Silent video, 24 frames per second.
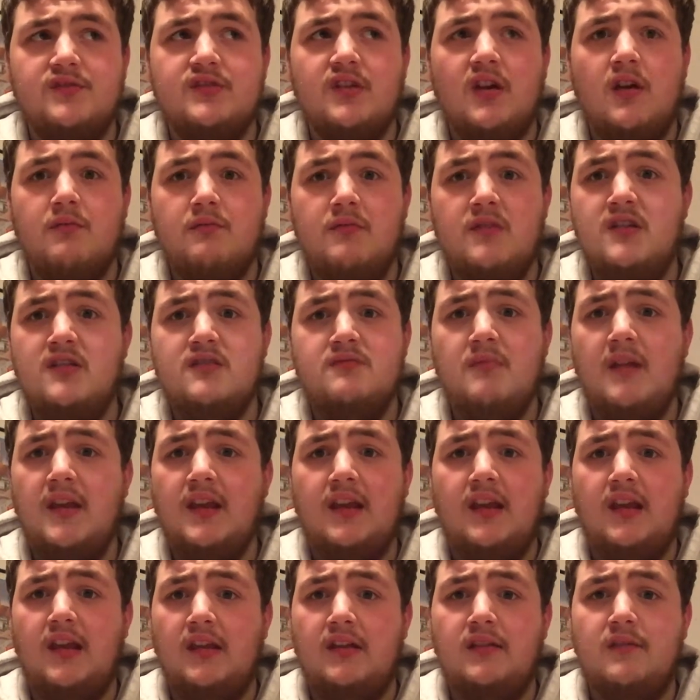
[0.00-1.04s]
so I'll be
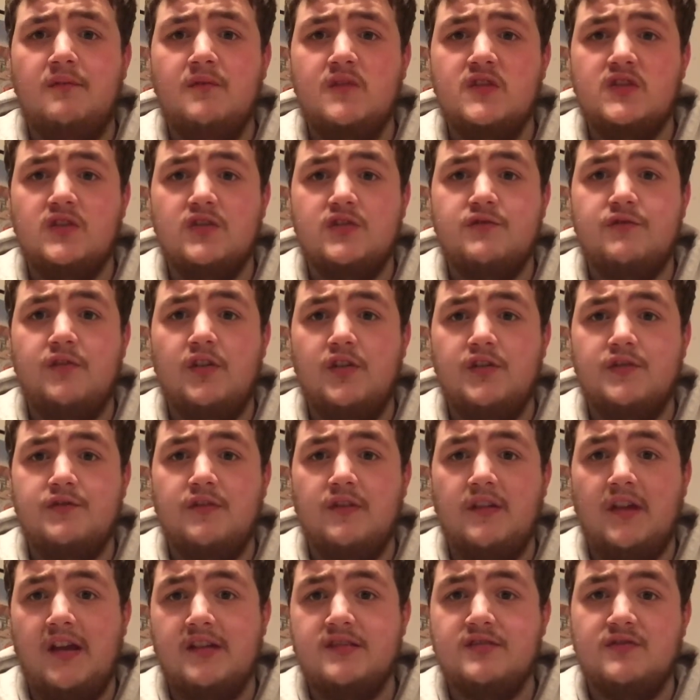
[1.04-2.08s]
making search videos for
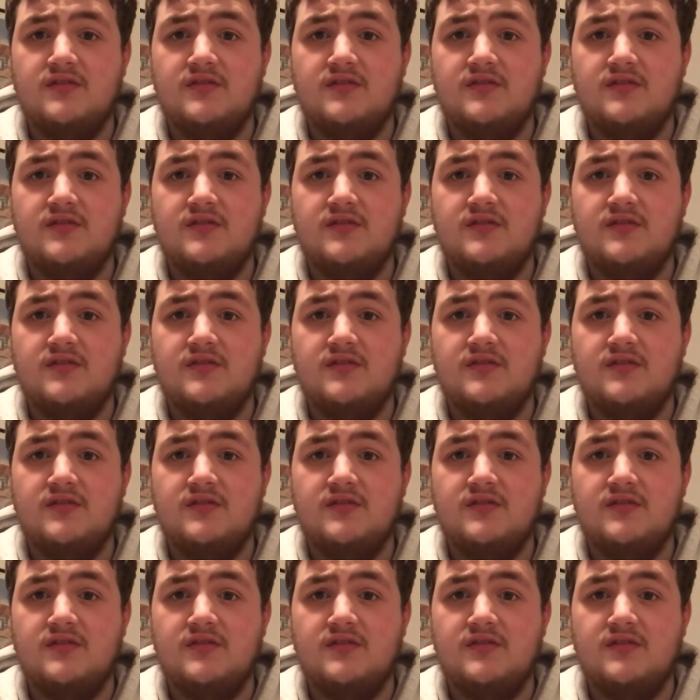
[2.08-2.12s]
that,